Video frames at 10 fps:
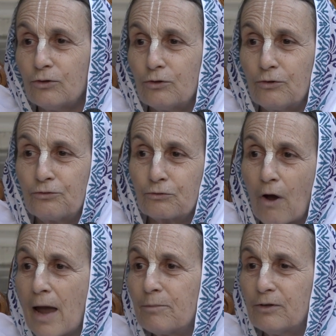to
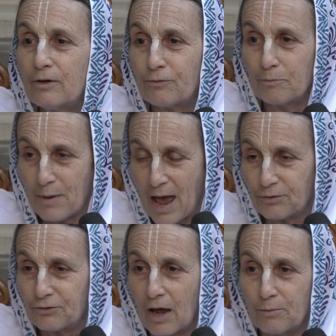describe the different
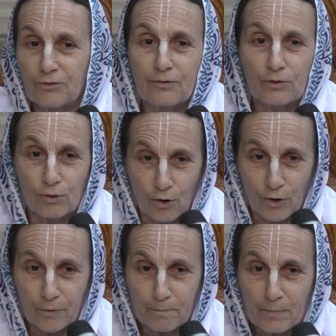pastimes of the
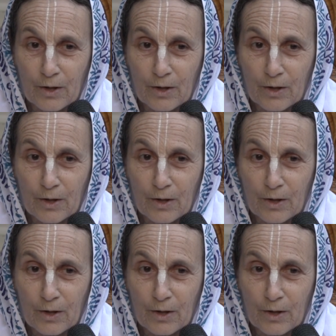Lord.